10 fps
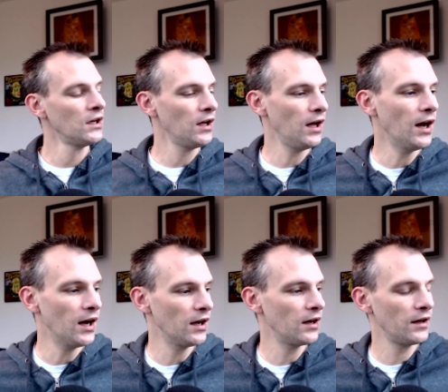
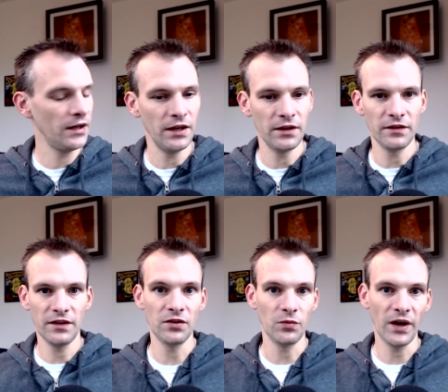Uh, and
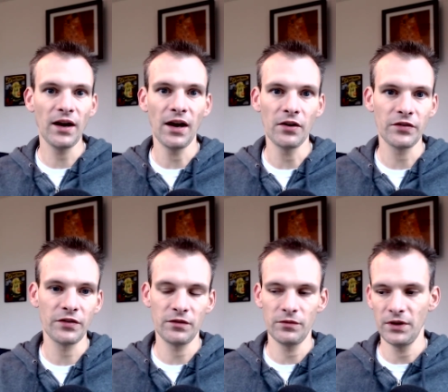in the
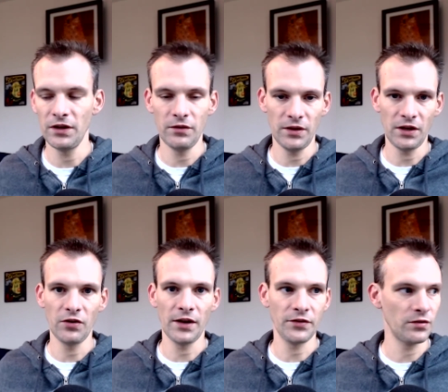warehouse, they, they go
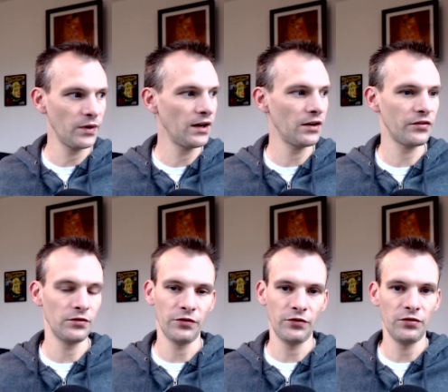down to the warehouse and
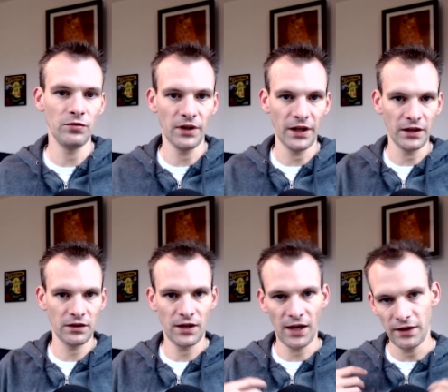there's two
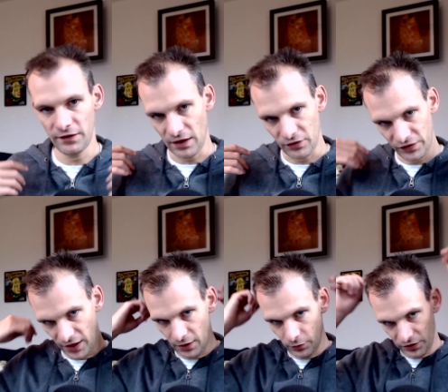like guys
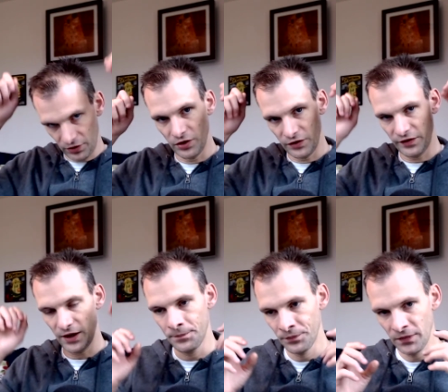outside with their hoods
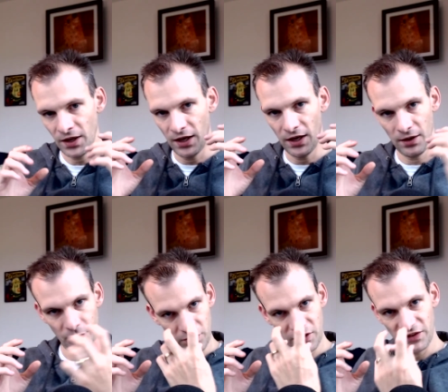up. Uh,
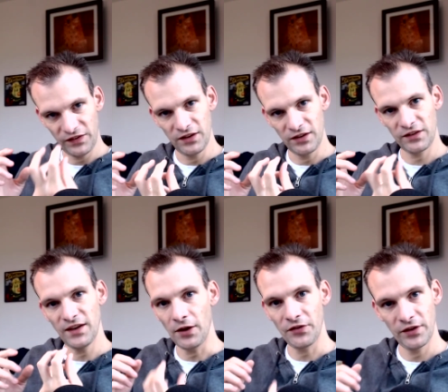but you can see the
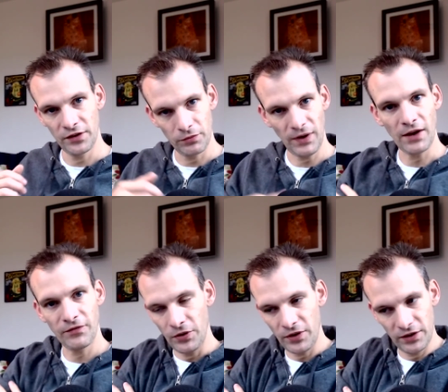snouts and they're rat
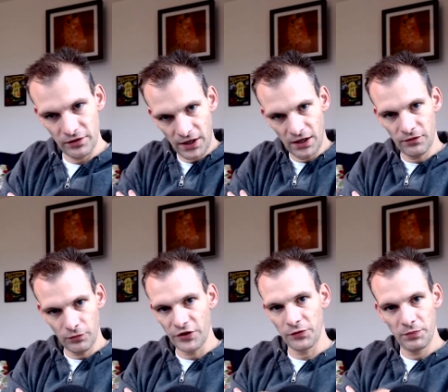folk and they're kind of
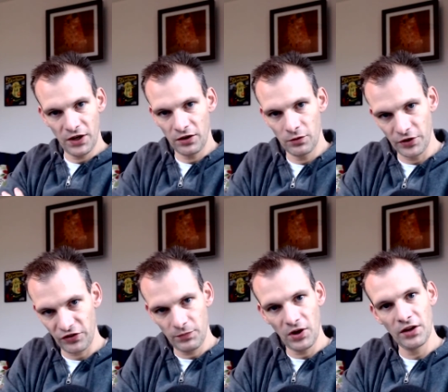one's bigger and one's
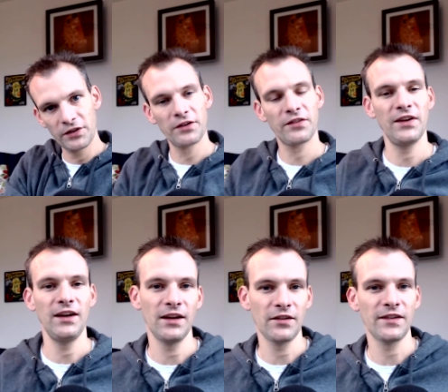smaller and they're
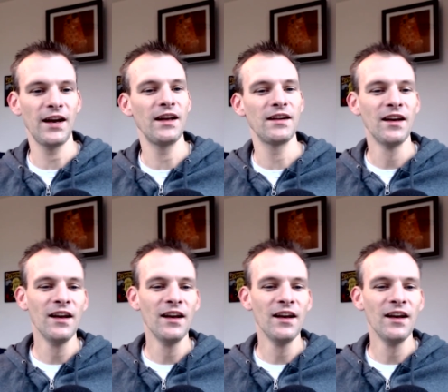standing outside